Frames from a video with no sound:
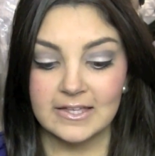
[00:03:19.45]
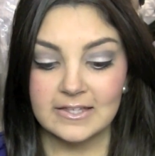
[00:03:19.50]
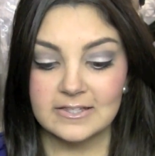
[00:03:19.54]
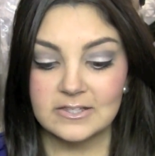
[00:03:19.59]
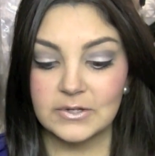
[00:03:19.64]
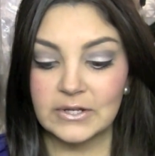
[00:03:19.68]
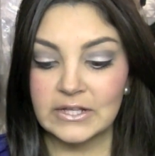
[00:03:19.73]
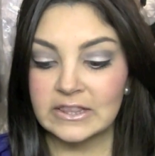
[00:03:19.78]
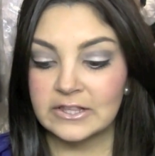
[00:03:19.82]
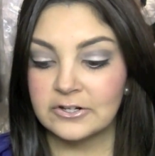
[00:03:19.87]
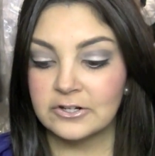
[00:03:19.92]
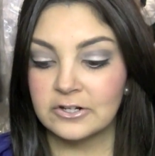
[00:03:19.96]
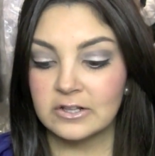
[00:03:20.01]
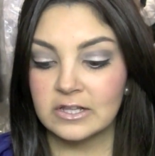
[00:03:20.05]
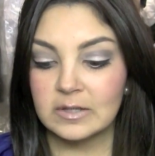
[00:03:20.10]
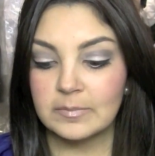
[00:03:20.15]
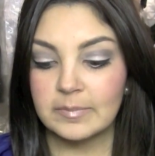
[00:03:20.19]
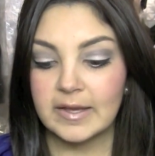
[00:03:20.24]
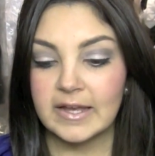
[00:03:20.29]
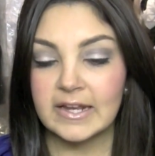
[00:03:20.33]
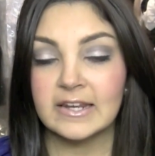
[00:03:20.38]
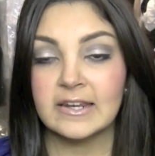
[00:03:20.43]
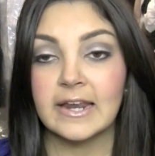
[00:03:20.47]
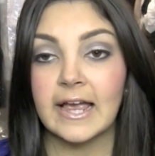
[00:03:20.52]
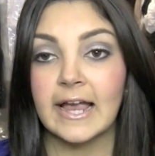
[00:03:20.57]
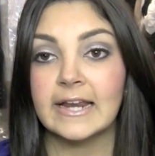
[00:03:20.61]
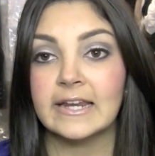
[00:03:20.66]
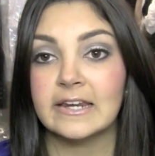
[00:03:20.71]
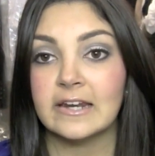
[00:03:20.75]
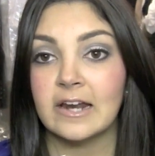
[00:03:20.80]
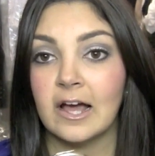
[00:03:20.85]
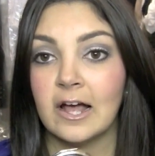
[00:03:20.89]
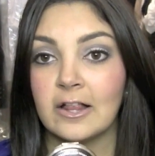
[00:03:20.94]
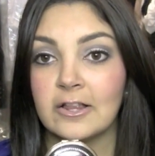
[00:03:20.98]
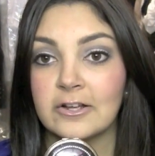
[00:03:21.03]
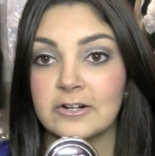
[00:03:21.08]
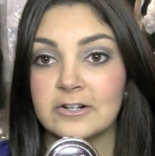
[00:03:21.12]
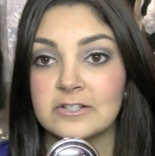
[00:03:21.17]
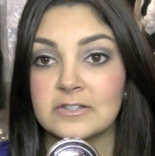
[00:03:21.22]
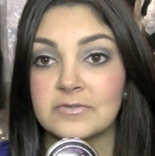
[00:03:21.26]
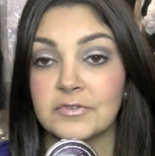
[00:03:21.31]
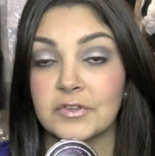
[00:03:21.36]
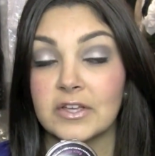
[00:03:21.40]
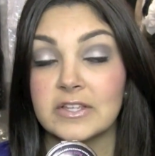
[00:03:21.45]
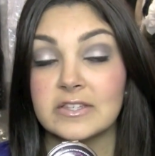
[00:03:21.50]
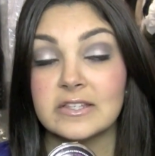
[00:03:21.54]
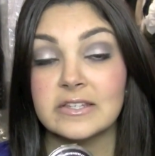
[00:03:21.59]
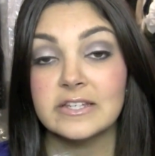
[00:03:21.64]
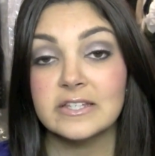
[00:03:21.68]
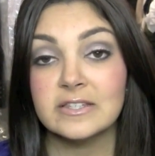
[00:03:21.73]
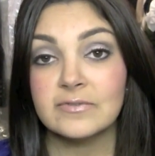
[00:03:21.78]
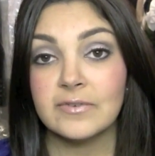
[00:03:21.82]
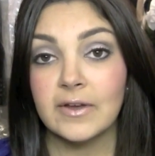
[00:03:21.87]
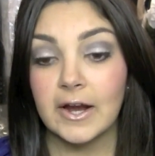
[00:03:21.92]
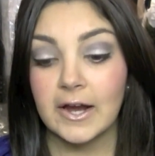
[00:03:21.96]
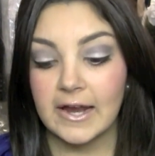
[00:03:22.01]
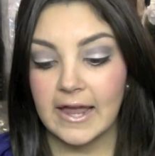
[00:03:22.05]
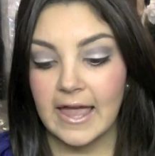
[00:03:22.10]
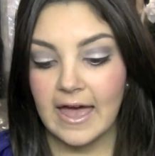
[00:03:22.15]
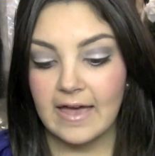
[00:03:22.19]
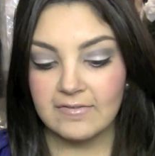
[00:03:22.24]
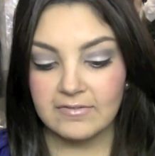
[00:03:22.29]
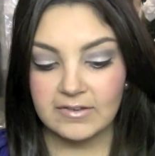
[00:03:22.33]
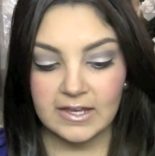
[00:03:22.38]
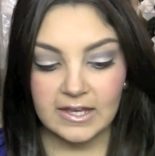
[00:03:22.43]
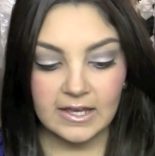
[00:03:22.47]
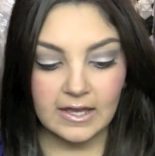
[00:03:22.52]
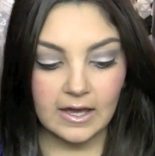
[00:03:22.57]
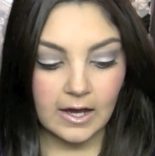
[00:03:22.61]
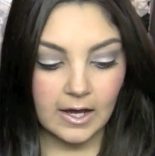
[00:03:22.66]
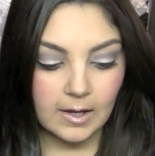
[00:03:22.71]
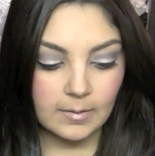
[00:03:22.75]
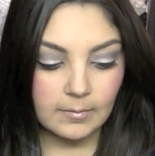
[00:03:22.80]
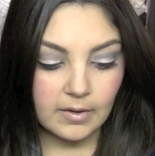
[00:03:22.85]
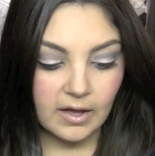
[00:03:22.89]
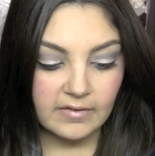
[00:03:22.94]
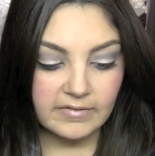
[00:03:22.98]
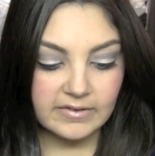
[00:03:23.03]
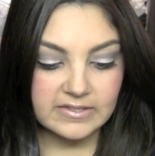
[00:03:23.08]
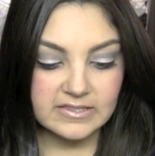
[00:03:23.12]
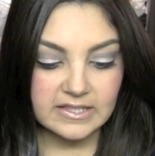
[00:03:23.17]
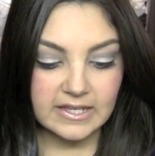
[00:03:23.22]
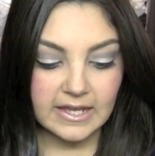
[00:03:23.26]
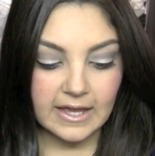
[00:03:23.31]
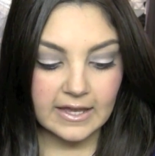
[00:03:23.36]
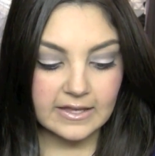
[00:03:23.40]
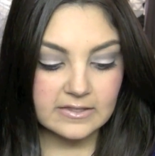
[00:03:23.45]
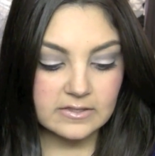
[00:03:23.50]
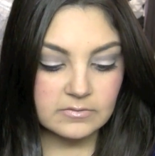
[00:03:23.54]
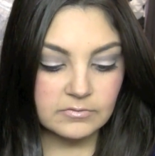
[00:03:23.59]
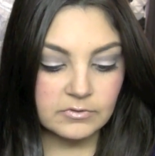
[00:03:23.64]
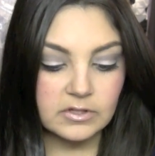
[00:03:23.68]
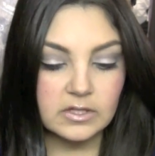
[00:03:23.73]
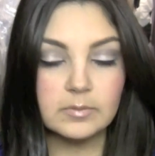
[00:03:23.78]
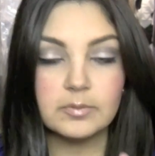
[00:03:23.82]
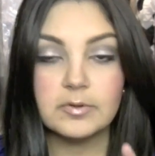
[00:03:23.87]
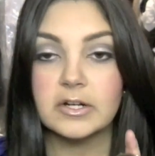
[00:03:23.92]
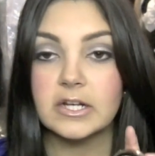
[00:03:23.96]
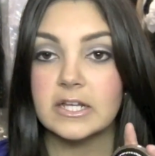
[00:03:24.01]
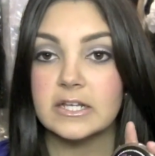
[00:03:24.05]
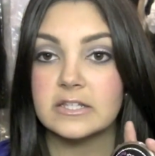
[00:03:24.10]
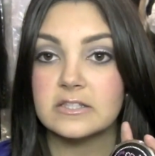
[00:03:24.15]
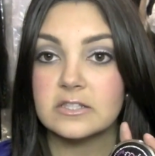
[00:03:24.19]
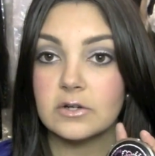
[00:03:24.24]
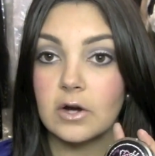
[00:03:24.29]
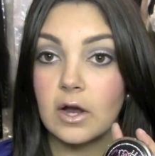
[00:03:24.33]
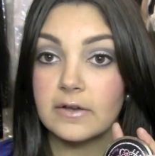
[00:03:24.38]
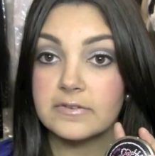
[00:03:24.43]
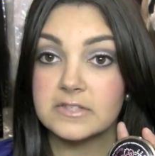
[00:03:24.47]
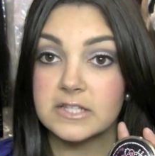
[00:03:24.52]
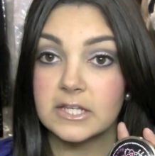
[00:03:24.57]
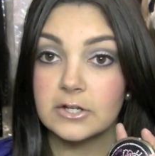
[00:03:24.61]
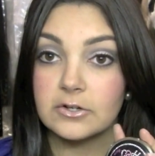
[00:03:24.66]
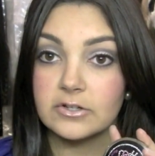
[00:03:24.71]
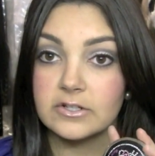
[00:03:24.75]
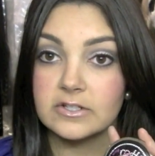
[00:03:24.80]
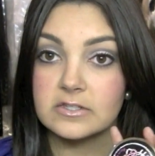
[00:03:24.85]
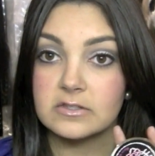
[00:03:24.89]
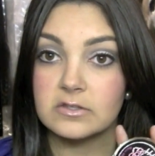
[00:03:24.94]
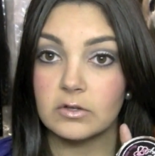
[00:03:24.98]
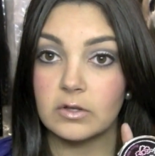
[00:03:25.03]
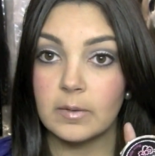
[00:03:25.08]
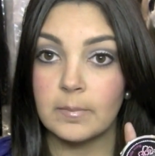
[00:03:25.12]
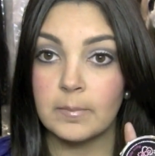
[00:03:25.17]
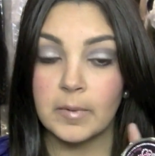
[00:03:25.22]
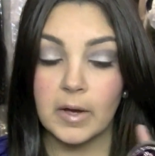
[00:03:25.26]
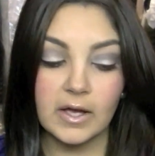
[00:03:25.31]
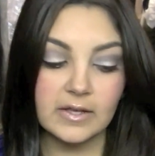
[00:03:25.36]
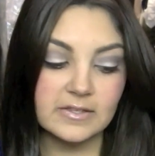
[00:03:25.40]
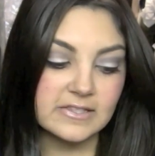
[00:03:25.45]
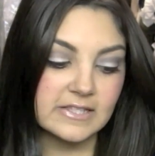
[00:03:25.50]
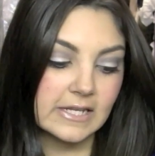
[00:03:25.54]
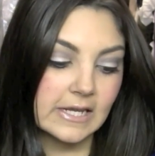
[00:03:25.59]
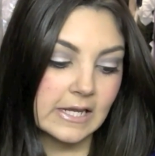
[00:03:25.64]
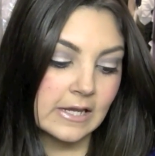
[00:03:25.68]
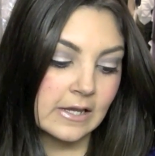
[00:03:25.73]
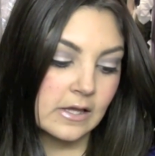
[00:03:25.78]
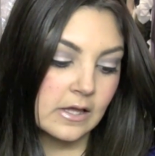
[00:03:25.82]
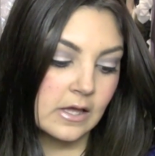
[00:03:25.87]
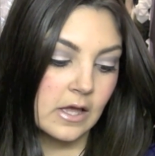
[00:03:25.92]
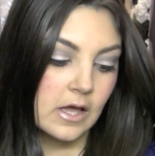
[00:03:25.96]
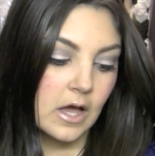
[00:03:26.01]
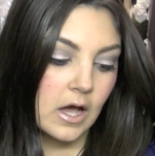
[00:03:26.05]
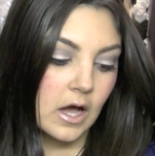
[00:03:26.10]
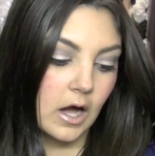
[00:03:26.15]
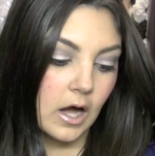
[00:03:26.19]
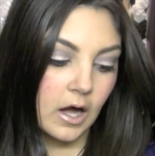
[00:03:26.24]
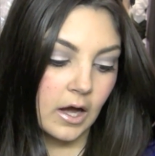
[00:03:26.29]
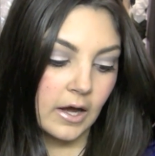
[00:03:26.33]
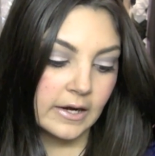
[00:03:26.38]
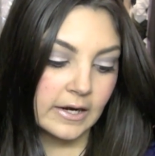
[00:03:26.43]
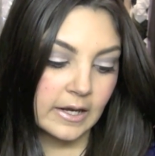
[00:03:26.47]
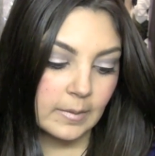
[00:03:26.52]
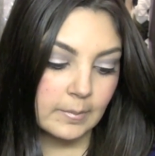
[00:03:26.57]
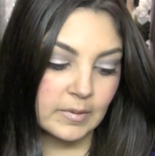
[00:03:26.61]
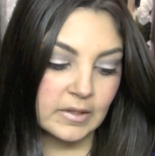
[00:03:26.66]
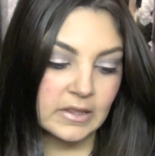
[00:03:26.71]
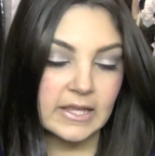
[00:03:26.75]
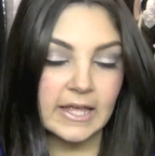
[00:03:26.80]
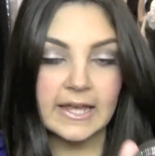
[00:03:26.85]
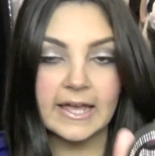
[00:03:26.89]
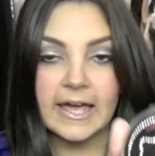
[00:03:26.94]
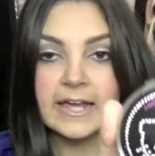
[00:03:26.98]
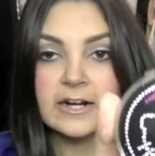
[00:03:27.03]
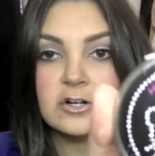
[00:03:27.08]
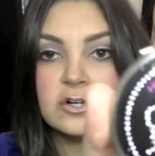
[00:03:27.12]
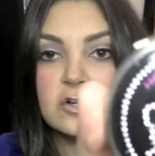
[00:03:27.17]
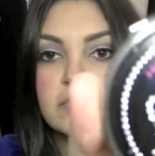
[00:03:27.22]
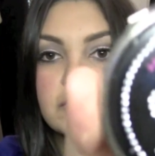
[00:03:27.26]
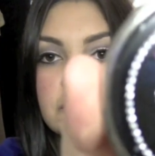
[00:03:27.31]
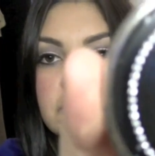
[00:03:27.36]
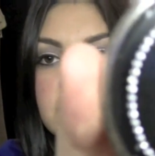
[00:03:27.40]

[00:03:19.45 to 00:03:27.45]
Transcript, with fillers: So I literally paid $90 for this. It is very heavy. Um, obviously has really pretty Swarovski crystal embossing on it, but like, I don't know if